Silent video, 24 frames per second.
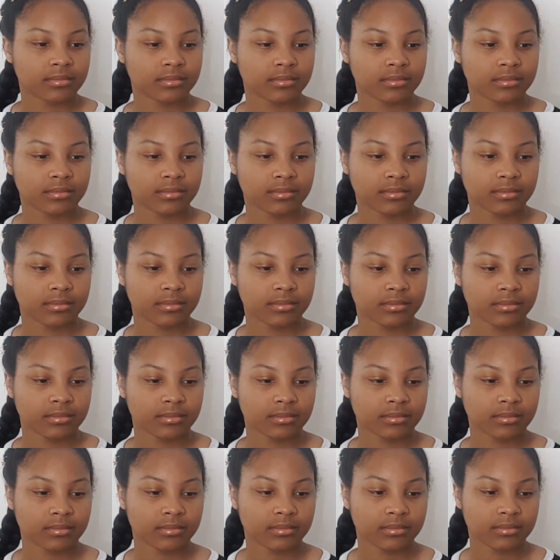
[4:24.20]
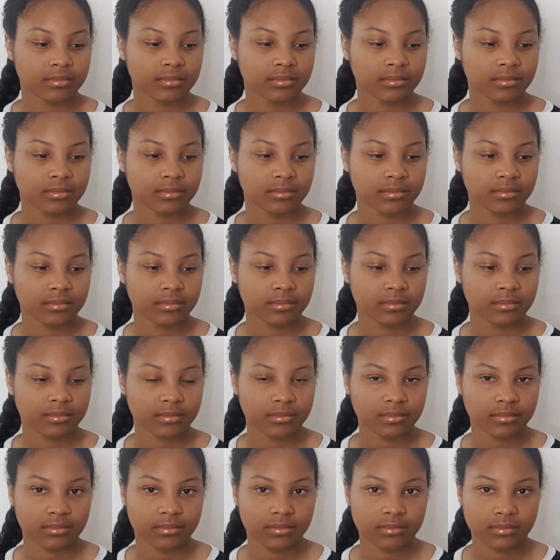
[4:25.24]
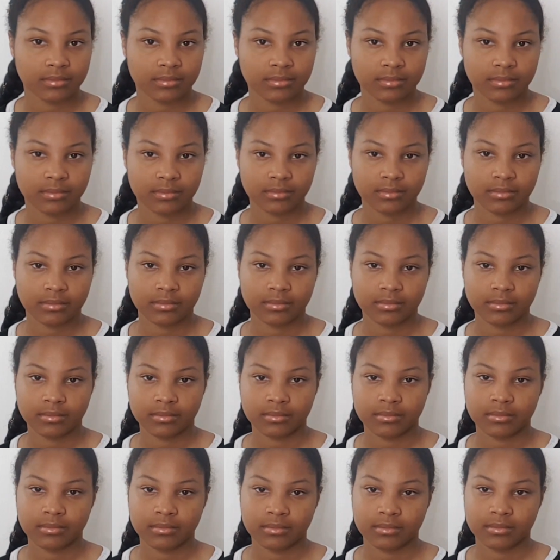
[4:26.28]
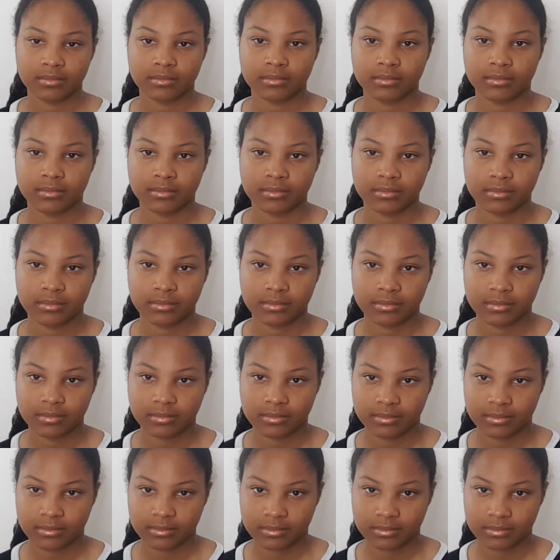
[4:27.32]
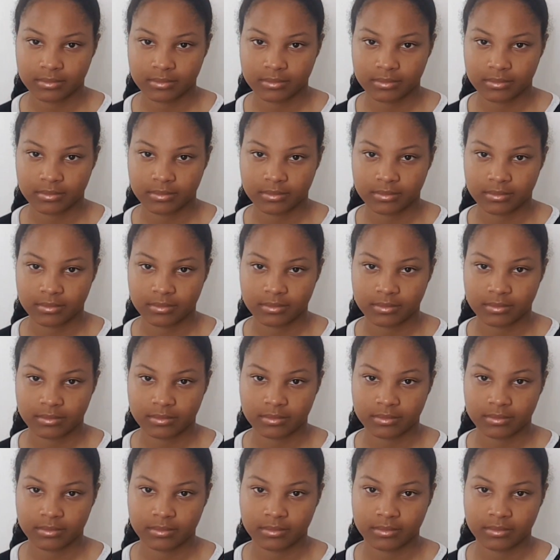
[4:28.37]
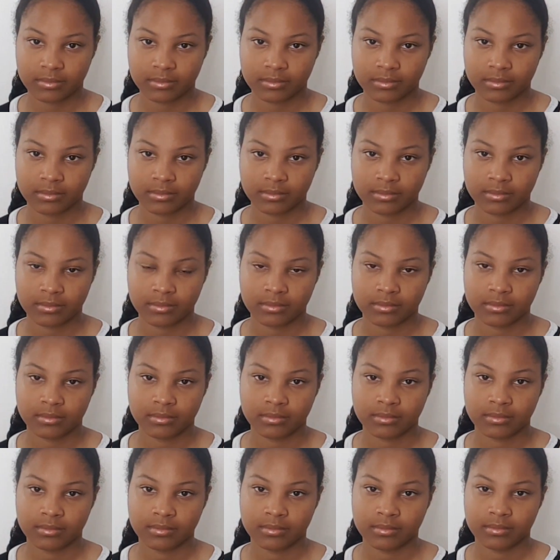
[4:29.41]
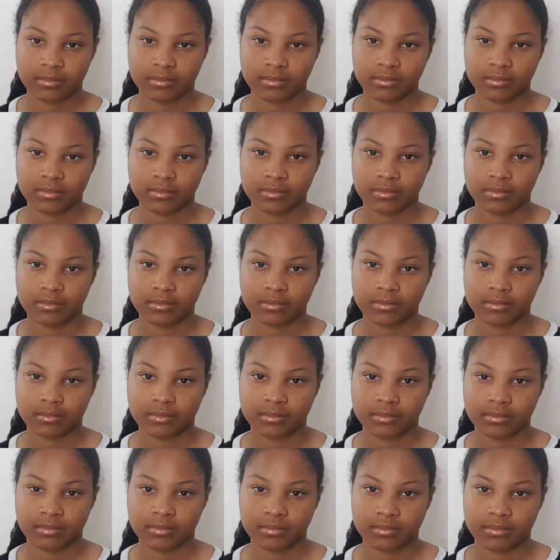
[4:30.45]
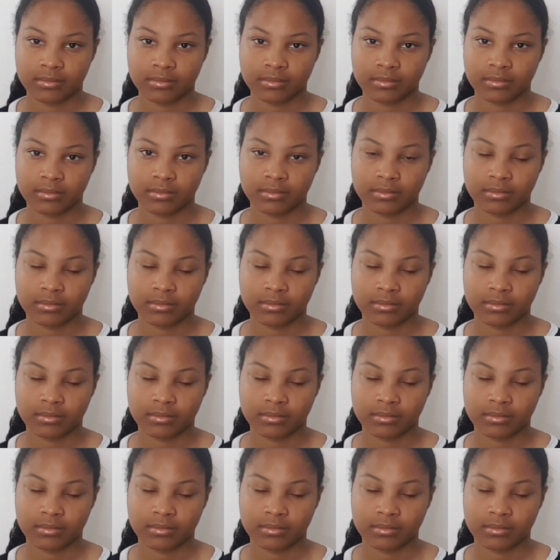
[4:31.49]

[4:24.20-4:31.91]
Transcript: This person isn't speaking.